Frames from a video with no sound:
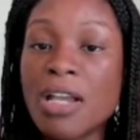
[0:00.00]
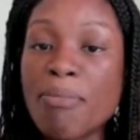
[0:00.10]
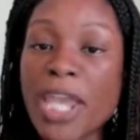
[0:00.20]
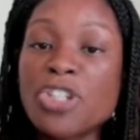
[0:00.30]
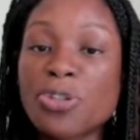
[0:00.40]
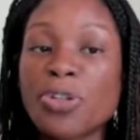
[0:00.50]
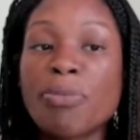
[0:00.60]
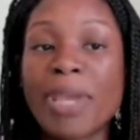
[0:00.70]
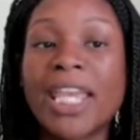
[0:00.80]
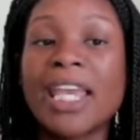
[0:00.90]
make sure
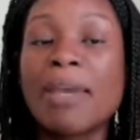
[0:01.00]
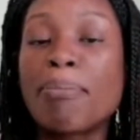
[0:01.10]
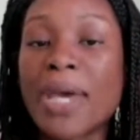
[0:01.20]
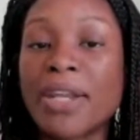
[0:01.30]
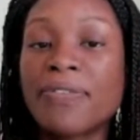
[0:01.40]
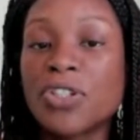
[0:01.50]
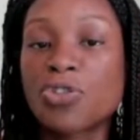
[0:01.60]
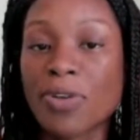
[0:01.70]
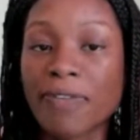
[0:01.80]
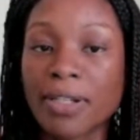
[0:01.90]
you're making it benefit
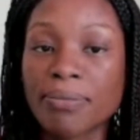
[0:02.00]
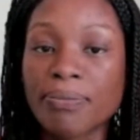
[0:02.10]
driven.